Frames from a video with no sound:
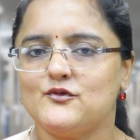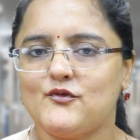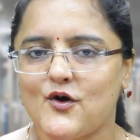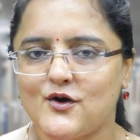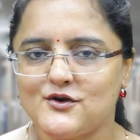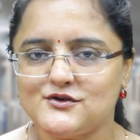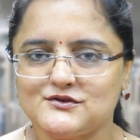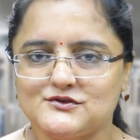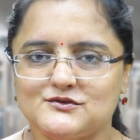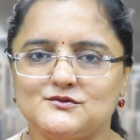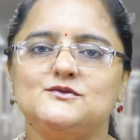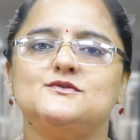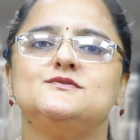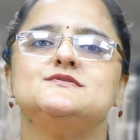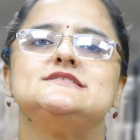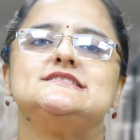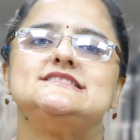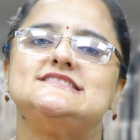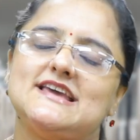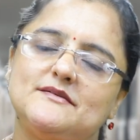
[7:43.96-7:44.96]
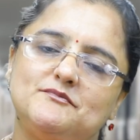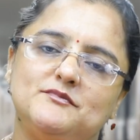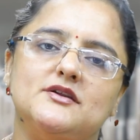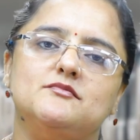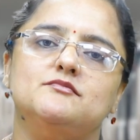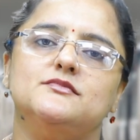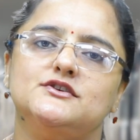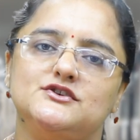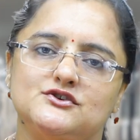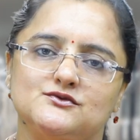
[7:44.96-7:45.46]
move on to step
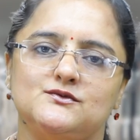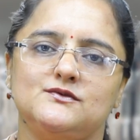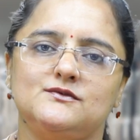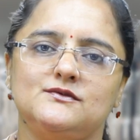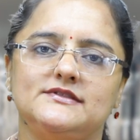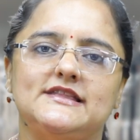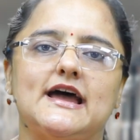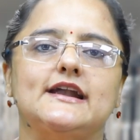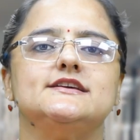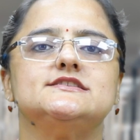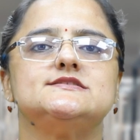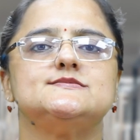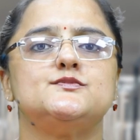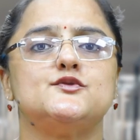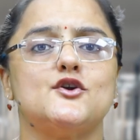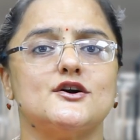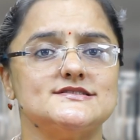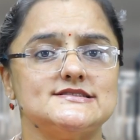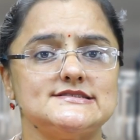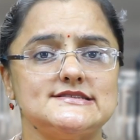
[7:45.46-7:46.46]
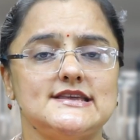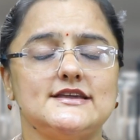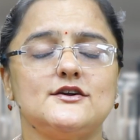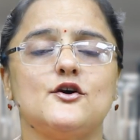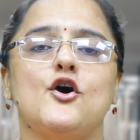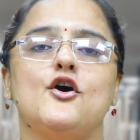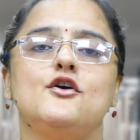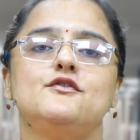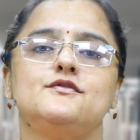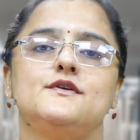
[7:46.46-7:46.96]
number two, that is
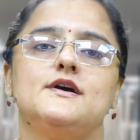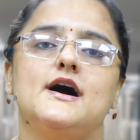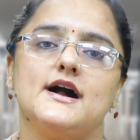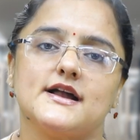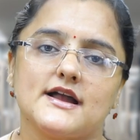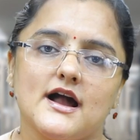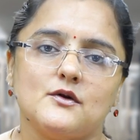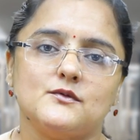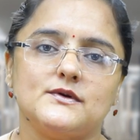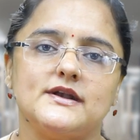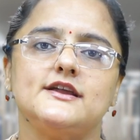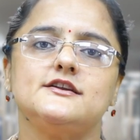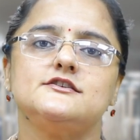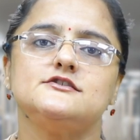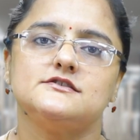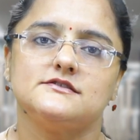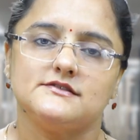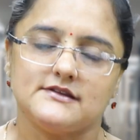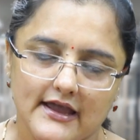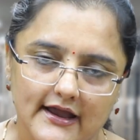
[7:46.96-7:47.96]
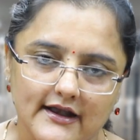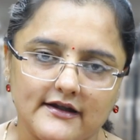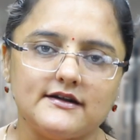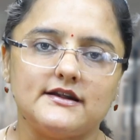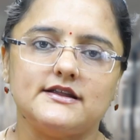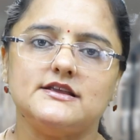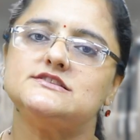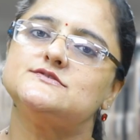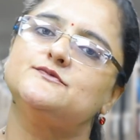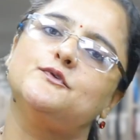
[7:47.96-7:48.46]
processing of accounting
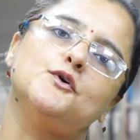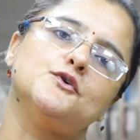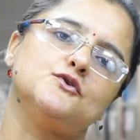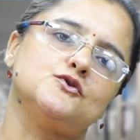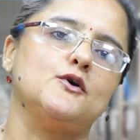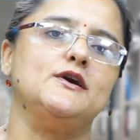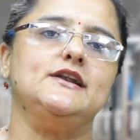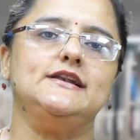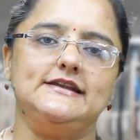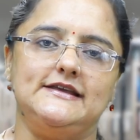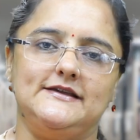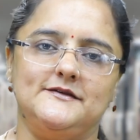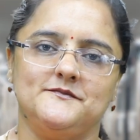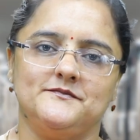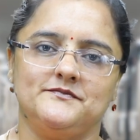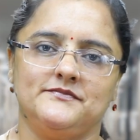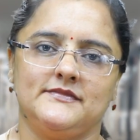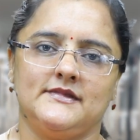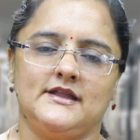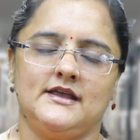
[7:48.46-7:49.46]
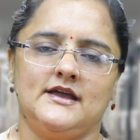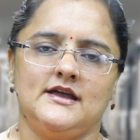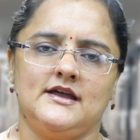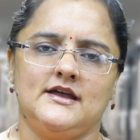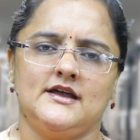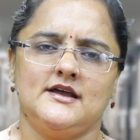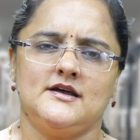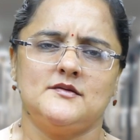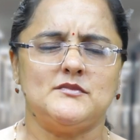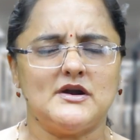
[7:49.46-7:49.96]
entries for royalty.
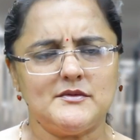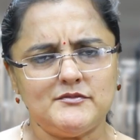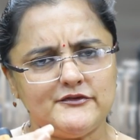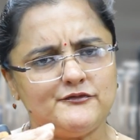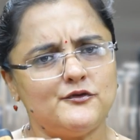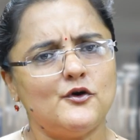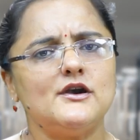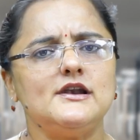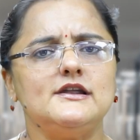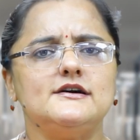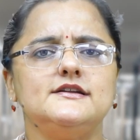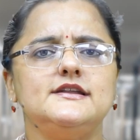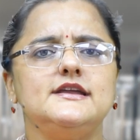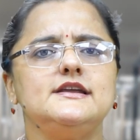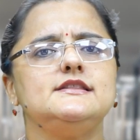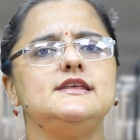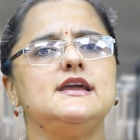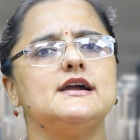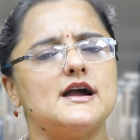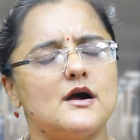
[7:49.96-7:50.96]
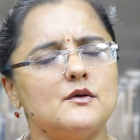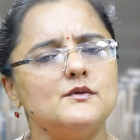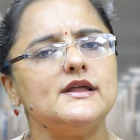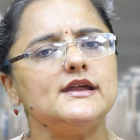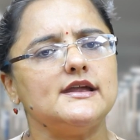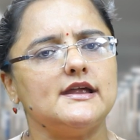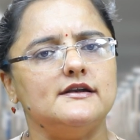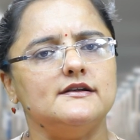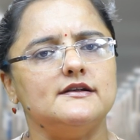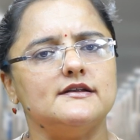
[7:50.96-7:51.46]
But before learning the
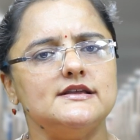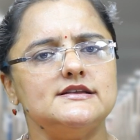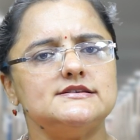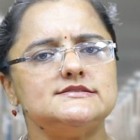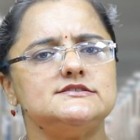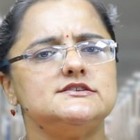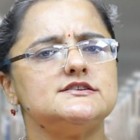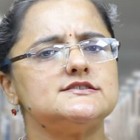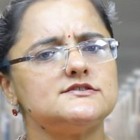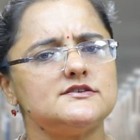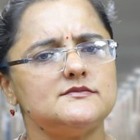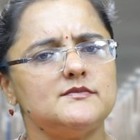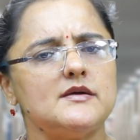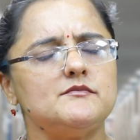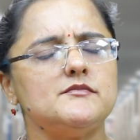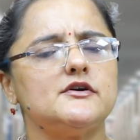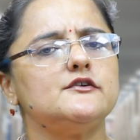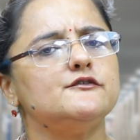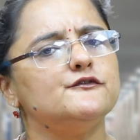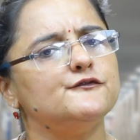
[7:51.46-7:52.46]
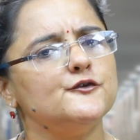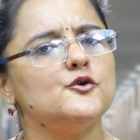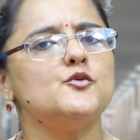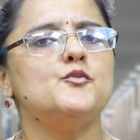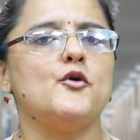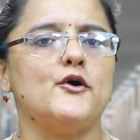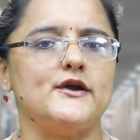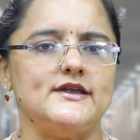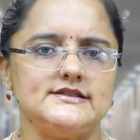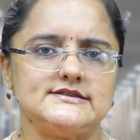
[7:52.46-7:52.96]
accounting entries, just remember a
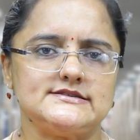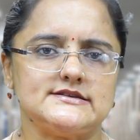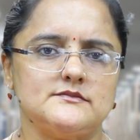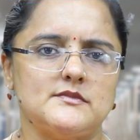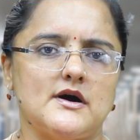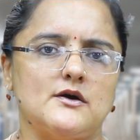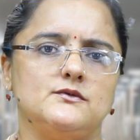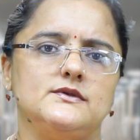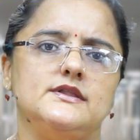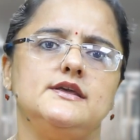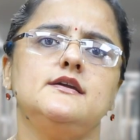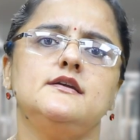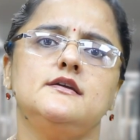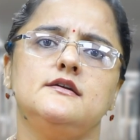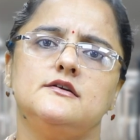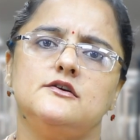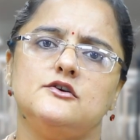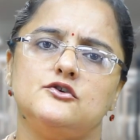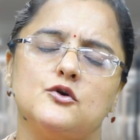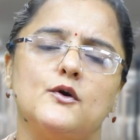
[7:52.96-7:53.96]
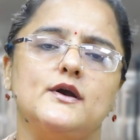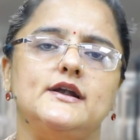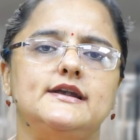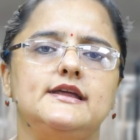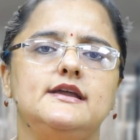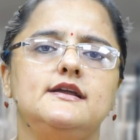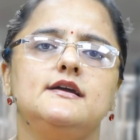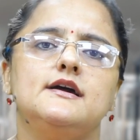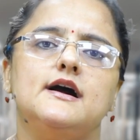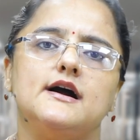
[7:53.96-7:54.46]
few points about the
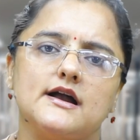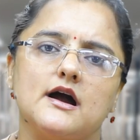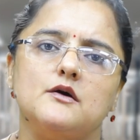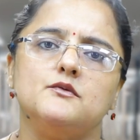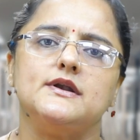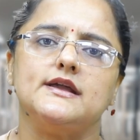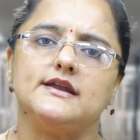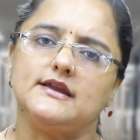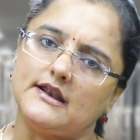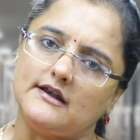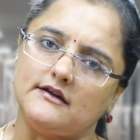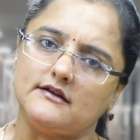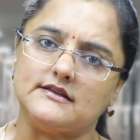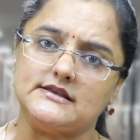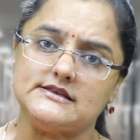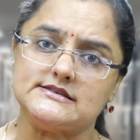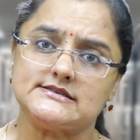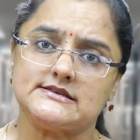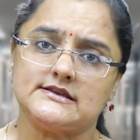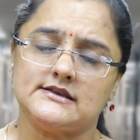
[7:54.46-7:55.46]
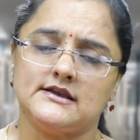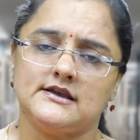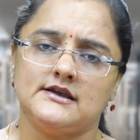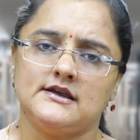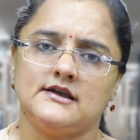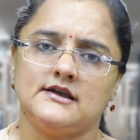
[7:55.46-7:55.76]
royalty accounting entries.